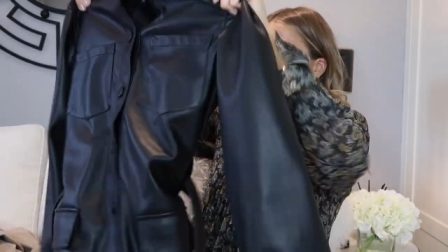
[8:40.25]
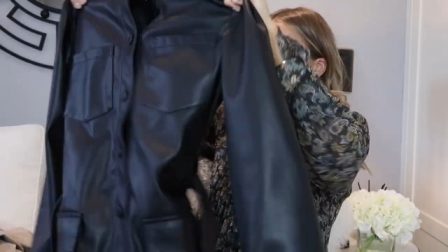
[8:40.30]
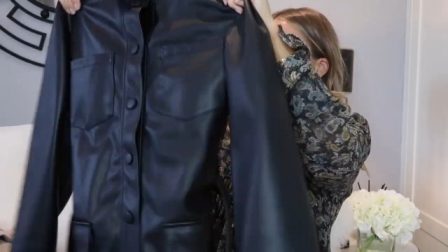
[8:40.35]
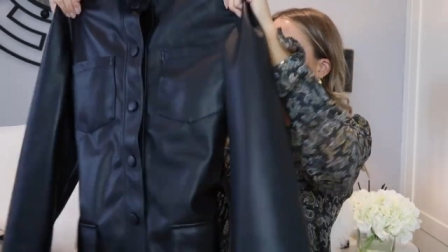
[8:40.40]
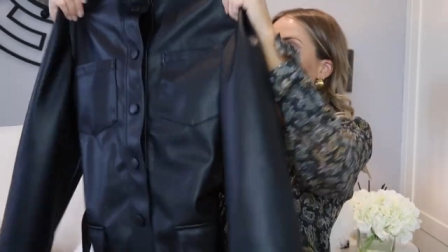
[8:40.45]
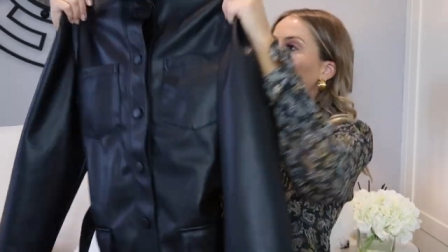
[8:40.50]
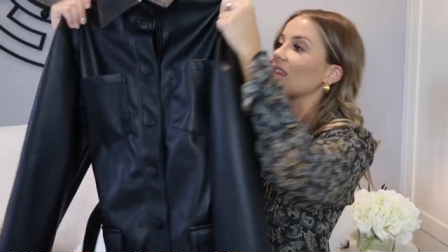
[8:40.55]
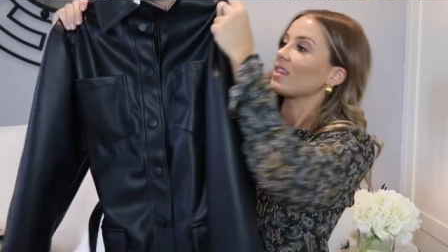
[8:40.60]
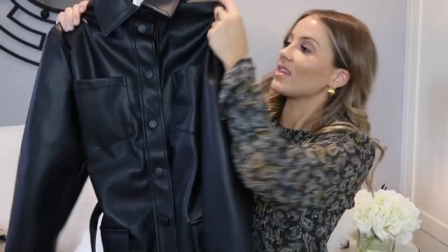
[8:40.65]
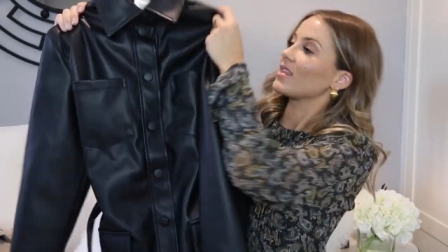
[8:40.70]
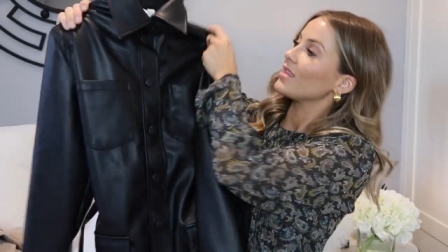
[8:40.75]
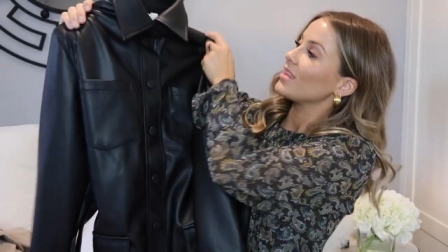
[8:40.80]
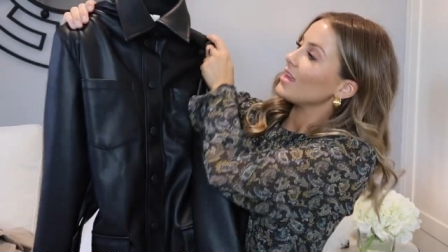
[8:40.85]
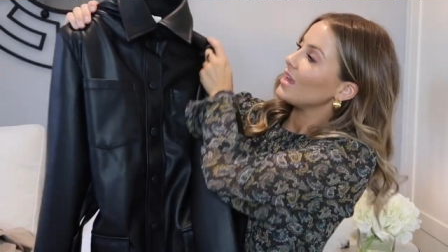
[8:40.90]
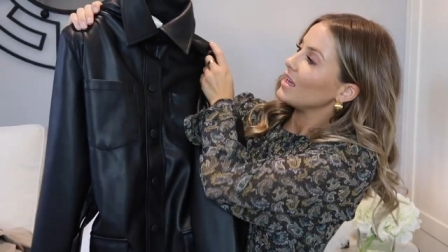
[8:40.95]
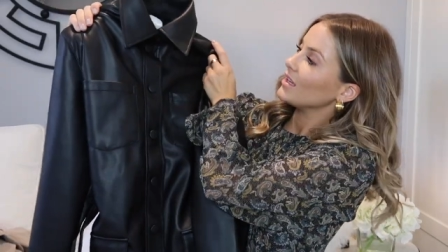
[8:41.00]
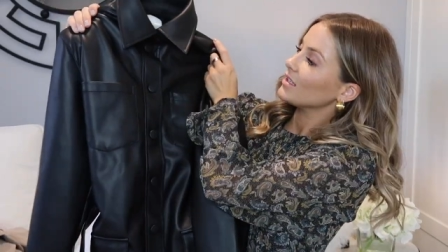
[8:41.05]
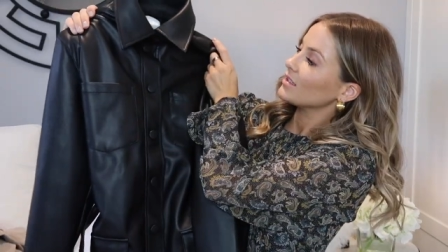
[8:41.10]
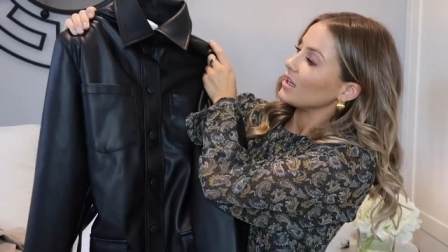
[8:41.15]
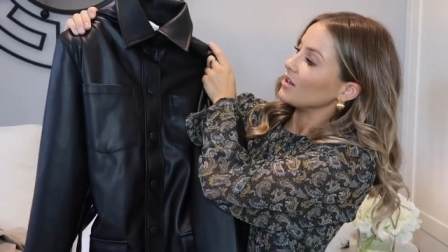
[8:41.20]
like
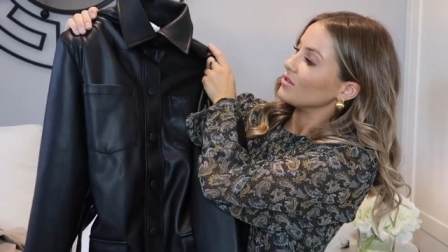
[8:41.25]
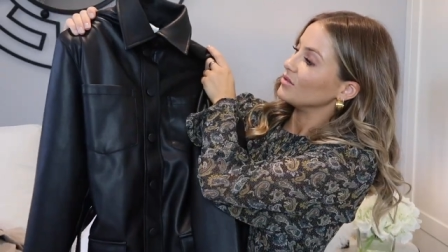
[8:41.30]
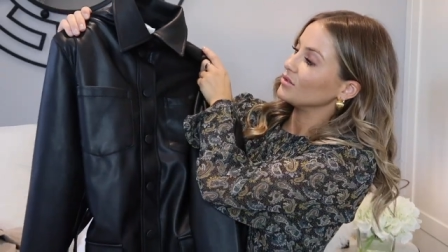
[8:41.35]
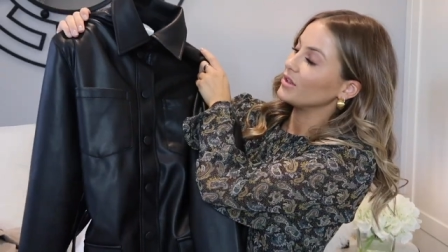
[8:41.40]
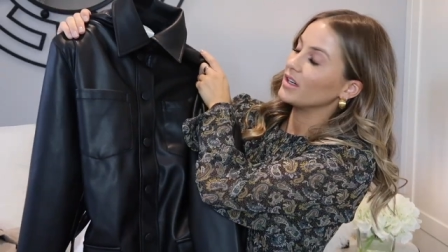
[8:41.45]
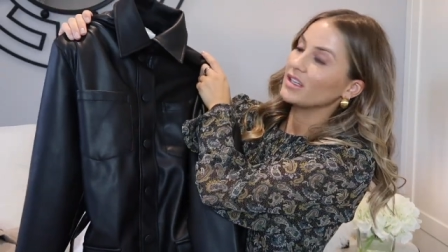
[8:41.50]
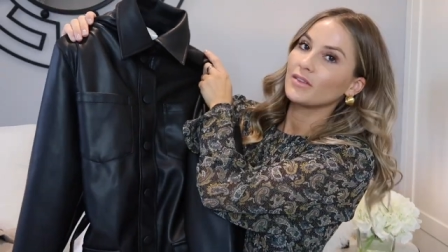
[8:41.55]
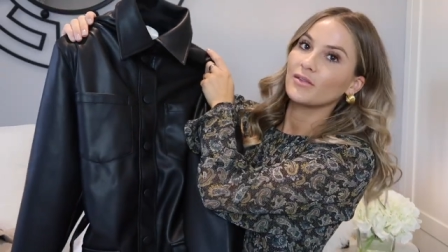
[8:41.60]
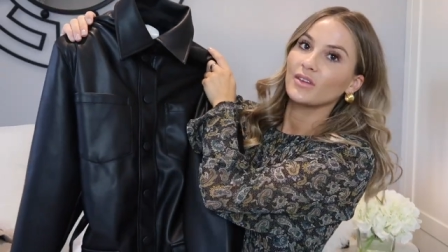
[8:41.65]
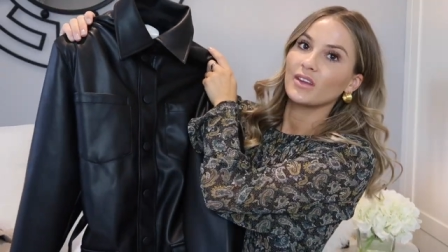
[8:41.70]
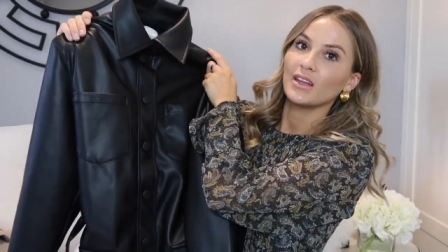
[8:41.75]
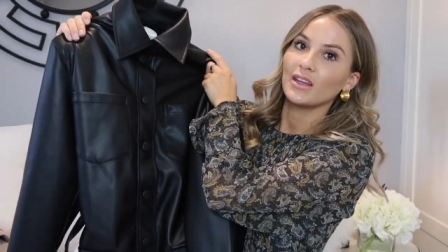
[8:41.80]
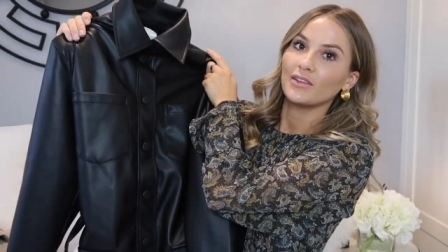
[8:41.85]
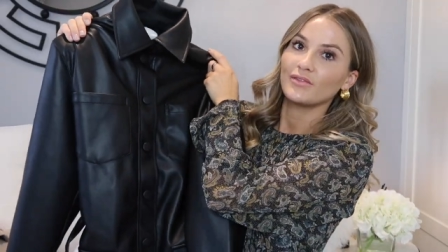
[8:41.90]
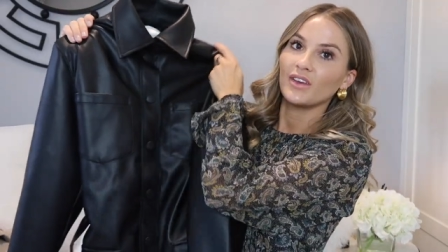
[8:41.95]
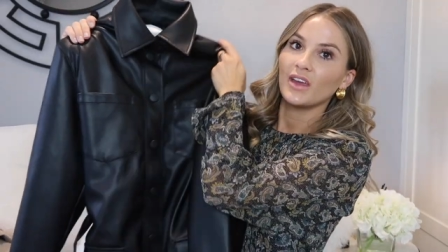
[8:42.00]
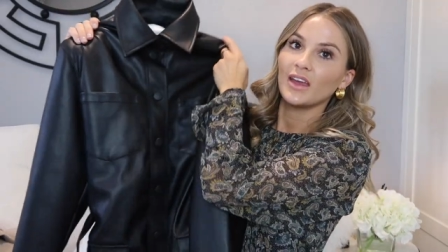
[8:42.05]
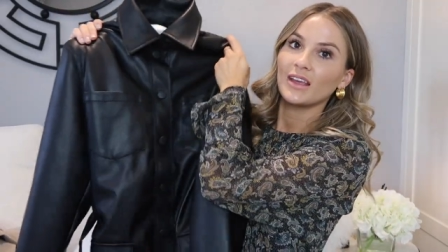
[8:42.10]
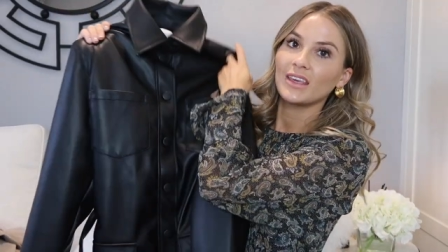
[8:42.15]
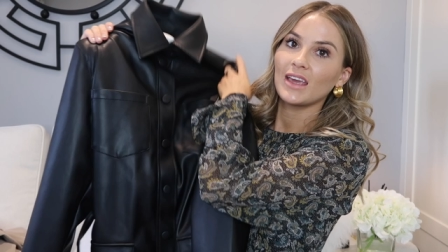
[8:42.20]
this. I really, really love it.